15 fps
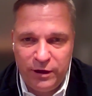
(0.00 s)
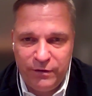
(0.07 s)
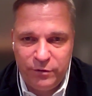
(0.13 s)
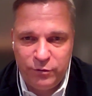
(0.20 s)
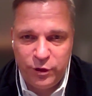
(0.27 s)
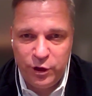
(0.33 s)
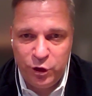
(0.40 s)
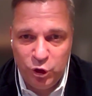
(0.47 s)

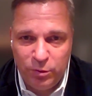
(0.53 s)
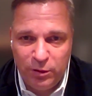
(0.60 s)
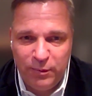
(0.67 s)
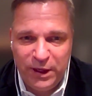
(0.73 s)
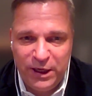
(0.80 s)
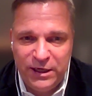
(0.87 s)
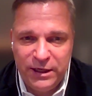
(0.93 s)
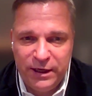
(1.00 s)
even
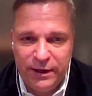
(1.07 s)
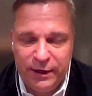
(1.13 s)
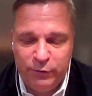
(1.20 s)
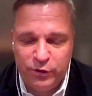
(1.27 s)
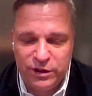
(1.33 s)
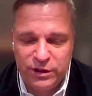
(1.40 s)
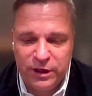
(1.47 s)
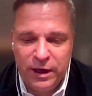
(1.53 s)
renewable media
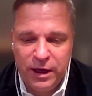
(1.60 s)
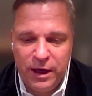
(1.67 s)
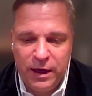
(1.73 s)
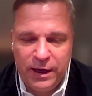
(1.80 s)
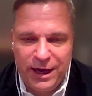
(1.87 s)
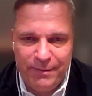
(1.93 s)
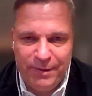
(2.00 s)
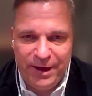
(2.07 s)
that was
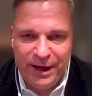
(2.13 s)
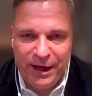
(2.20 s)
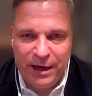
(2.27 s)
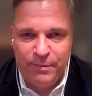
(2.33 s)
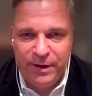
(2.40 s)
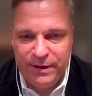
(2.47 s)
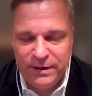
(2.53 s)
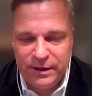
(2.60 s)
coming
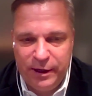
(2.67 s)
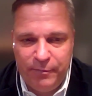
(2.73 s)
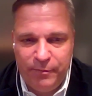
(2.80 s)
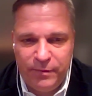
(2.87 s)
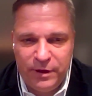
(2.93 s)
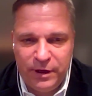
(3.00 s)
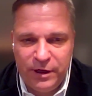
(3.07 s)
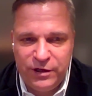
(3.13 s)
up at the time.